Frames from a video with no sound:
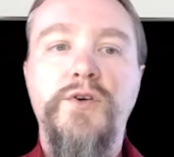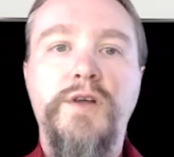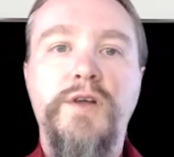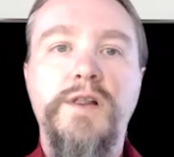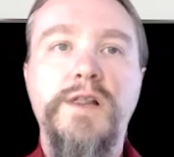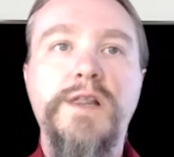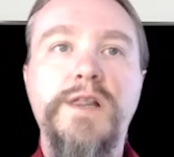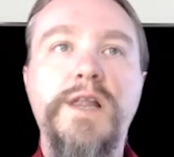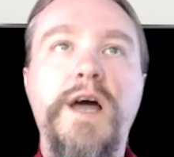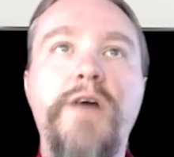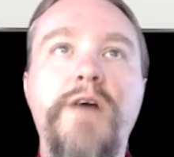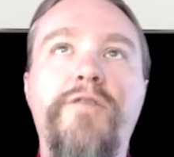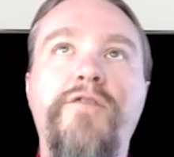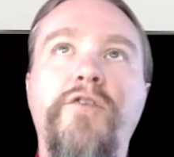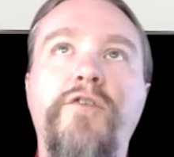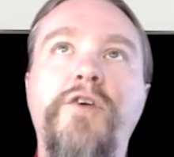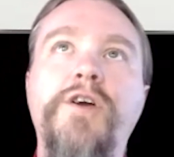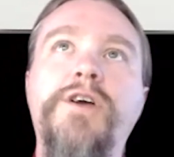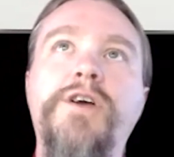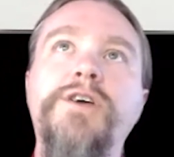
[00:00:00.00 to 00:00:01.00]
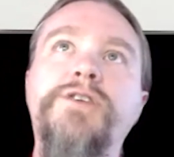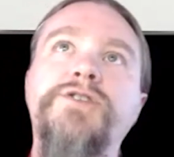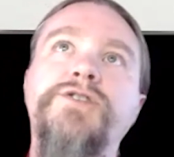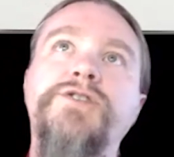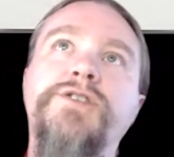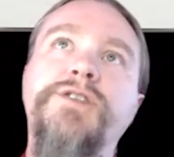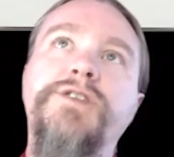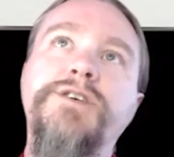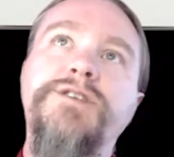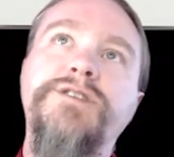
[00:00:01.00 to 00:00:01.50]

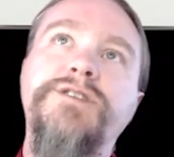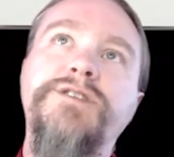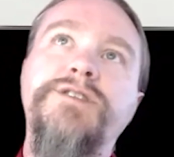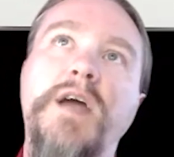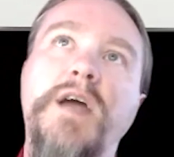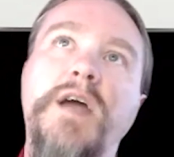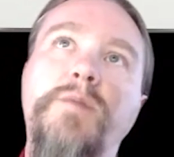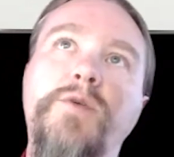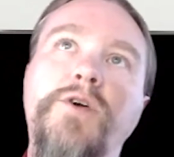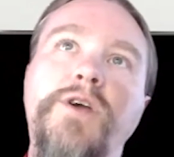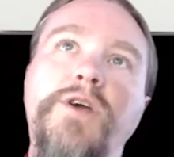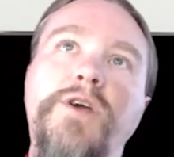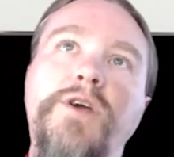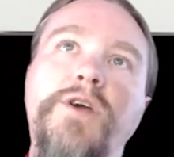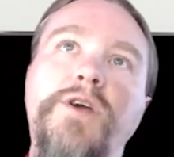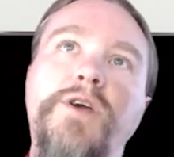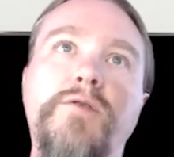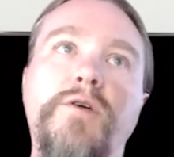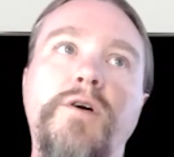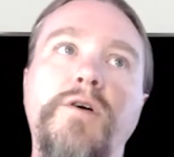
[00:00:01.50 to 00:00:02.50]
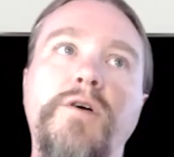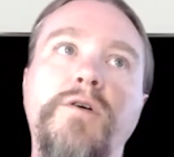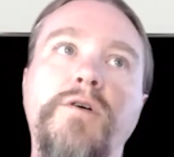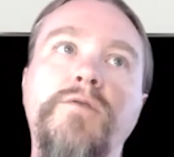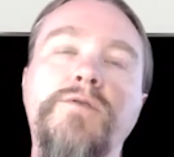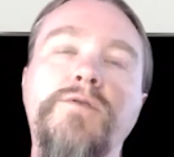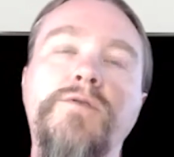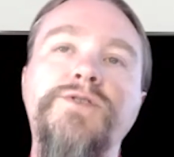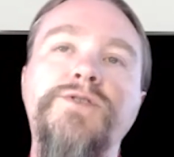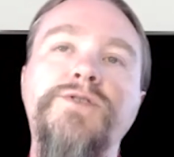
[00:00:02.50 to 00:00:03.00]
leverage the cyber hero
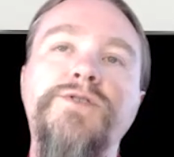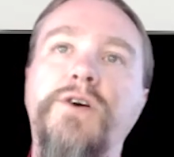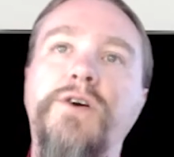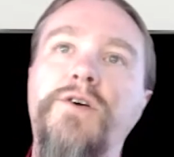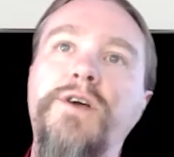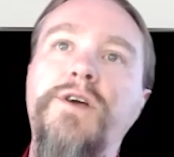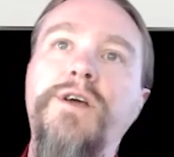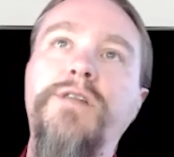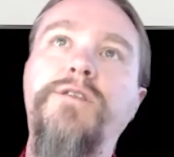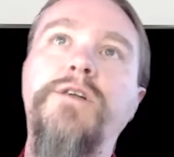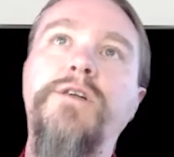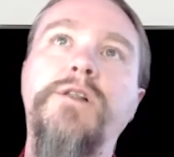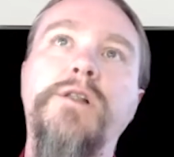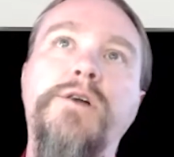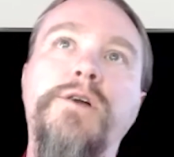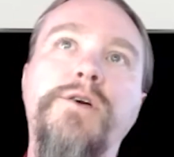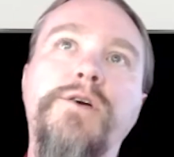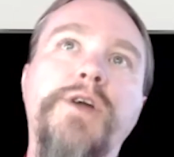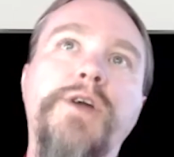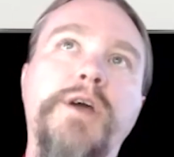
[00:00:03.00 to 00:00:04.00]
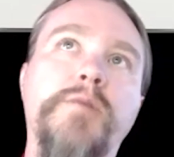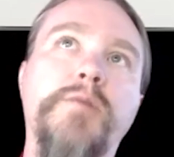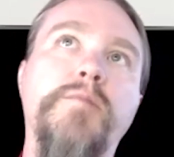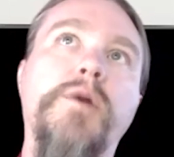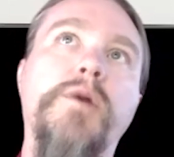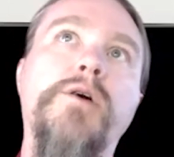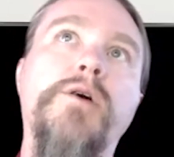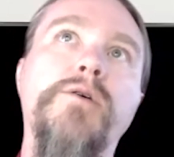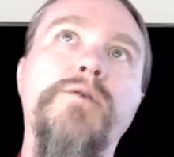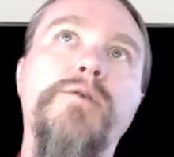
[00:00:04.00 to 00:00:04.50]
during the learning
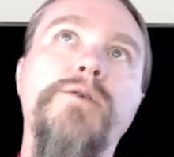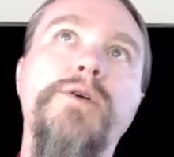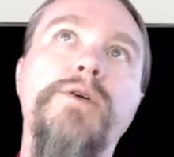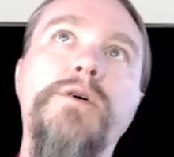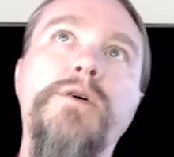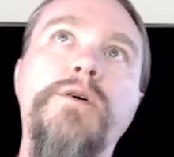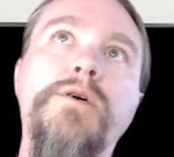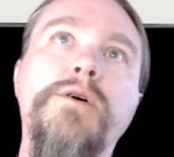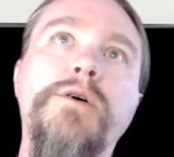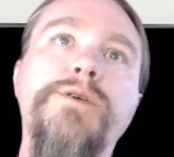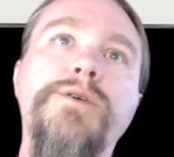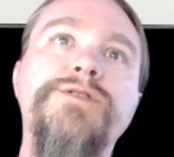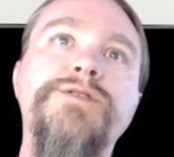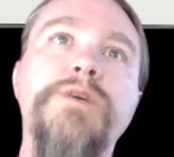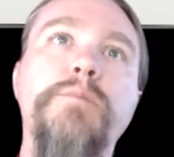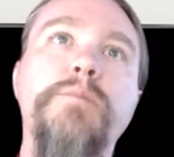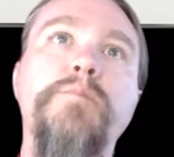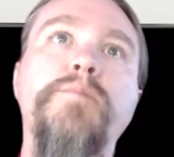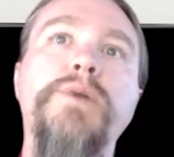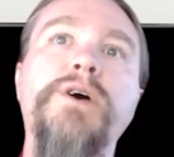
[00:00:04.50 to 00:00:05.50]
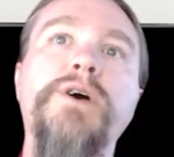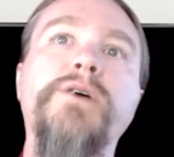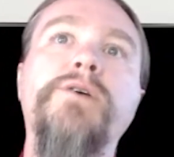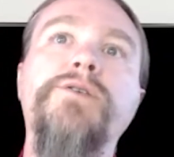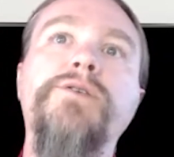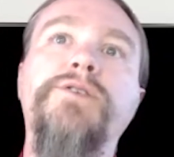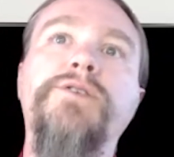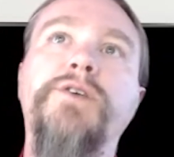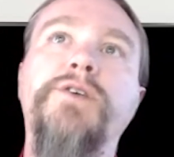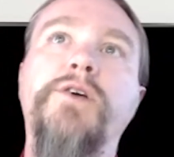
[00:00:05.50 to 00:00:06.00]
mode to
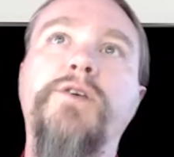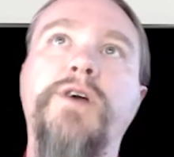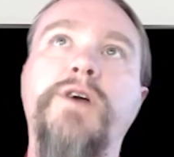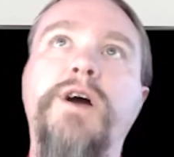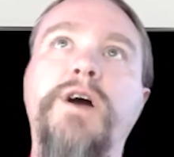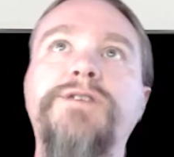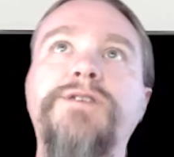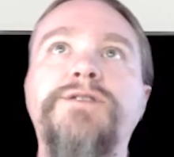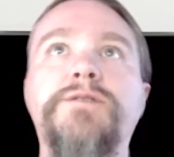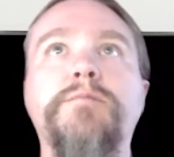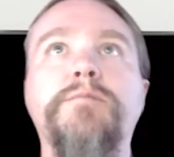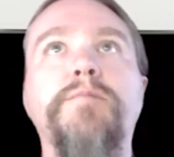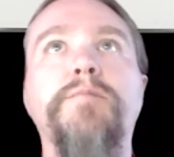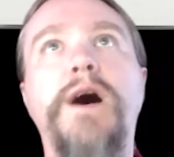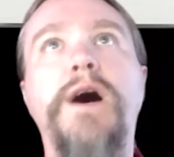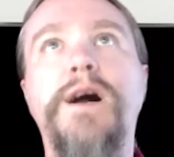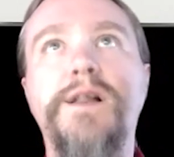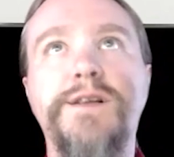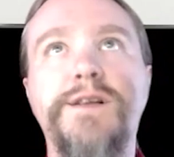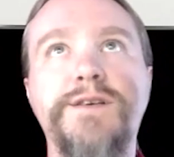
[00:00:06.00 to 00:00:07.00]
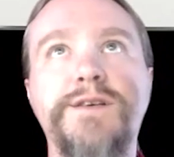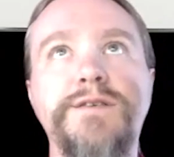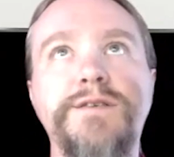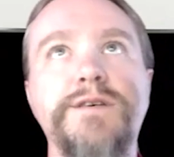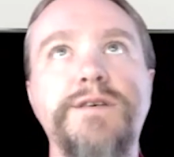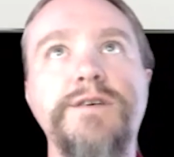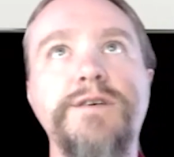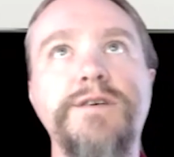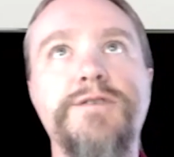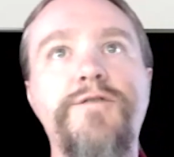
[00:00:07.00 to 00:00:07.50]
build your custom
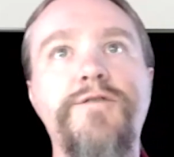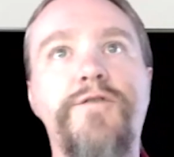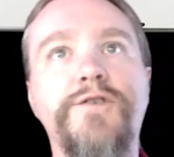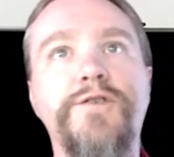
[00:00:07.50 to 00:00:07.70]
policies for